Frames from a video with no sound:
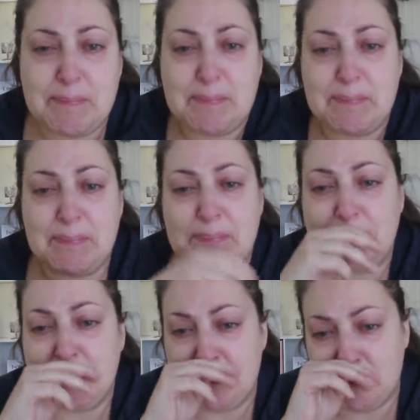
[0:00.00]

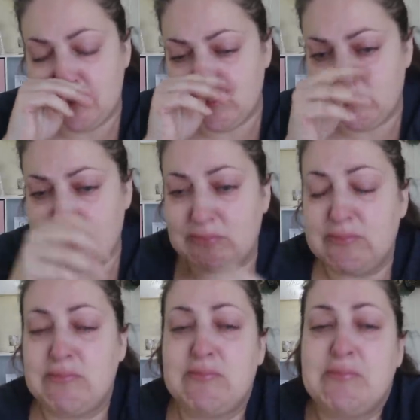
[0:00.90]

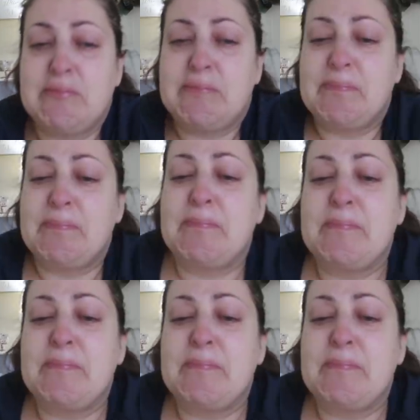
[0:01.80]
No one is speaking in this clip.